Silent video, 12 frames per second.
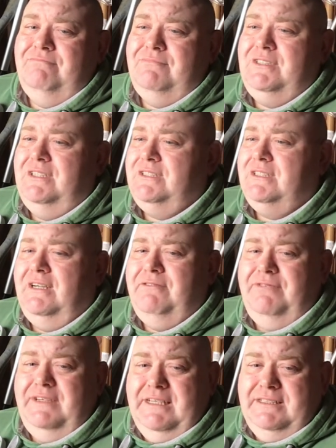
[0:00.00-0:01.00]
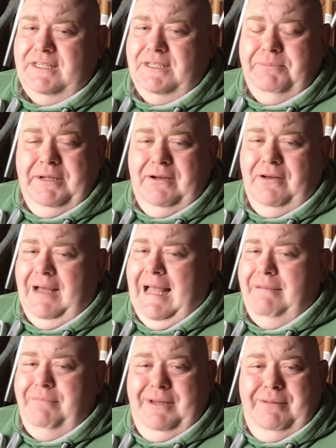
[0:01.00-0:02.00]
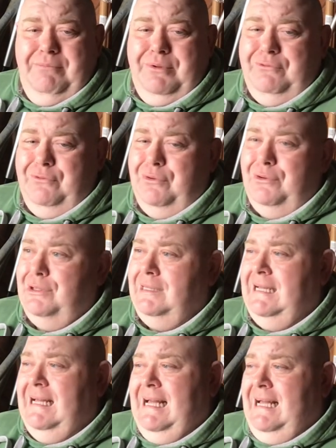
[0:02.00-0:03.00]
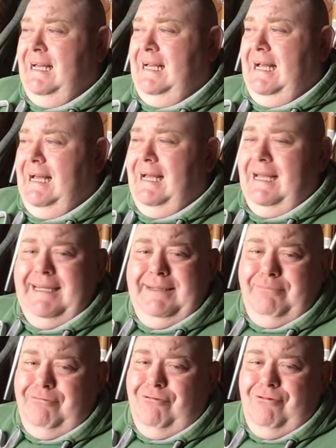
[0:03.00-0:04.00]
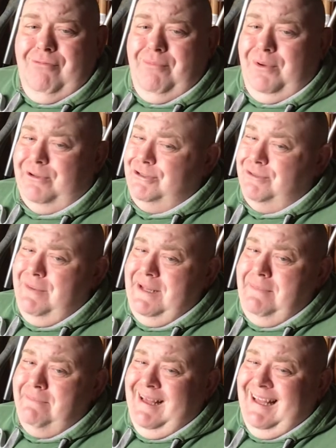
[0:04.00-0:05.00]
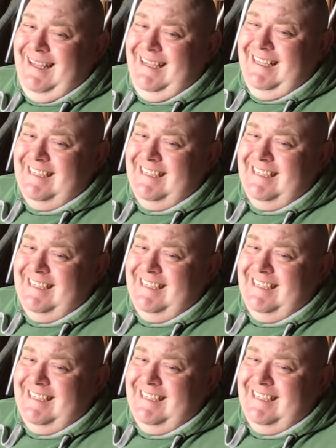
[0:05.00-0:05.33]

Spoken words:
because I don't think there's going to be a lot happening before April, possibly May.